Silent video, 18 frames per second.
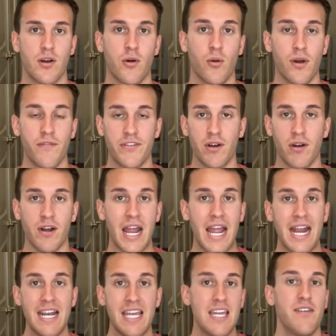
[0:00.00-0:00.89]
or if there are
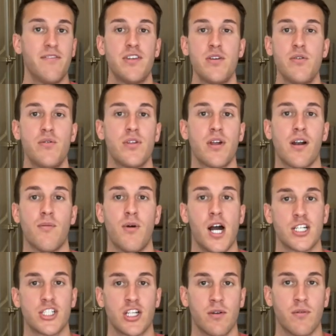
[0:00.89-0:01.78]
any of you that are
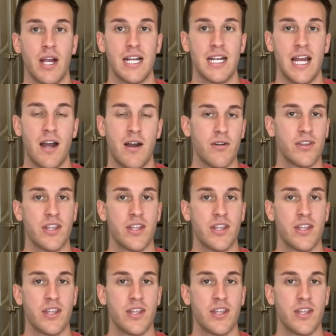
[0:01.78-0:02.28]
watching right now